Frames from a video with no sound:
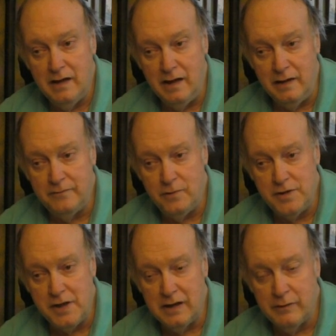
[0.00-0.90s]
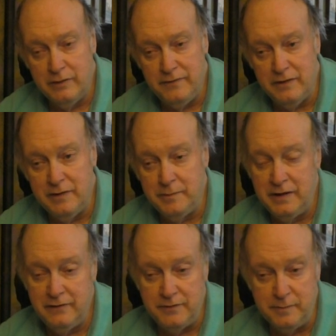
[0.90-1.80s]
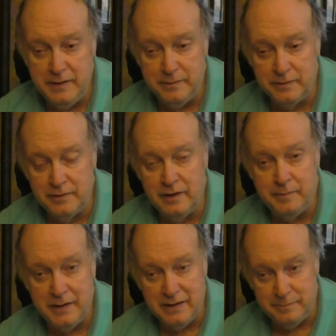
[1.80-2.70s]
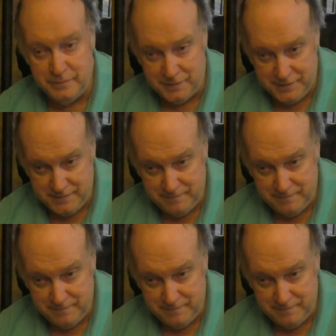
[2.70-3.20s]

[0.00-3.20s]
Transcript: Unfortunately, we found that many of your people do not pick up books.